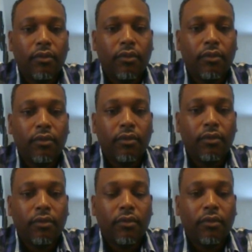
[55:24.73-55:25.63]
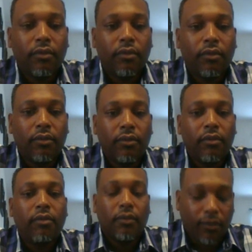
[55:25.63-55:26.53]
But once they're
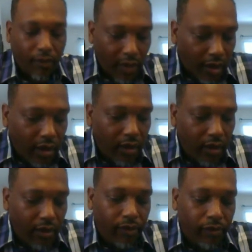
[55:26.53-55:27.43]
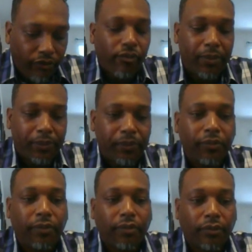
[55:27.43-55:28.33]
outside and they're amongst their friends,
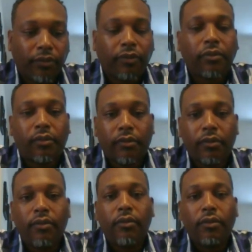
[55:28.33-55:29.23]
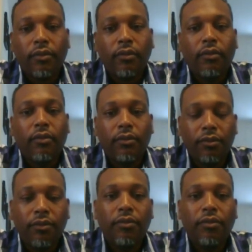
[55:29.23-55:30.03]
they're as